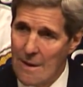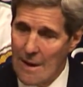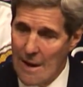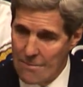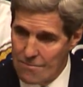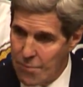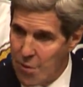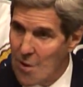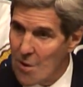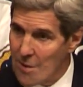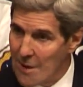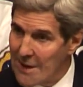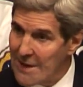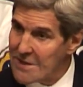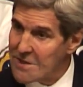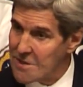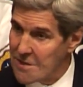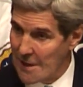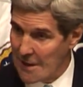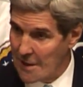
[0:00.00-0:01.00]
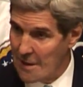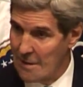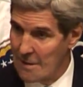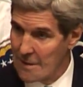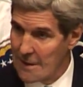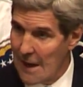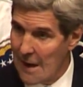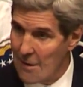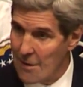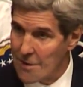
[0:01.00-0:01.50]
and
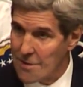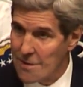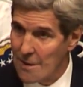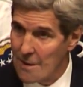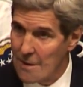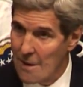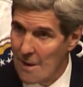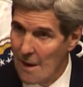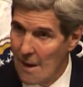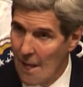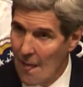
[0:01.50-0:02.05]
pluralistic character.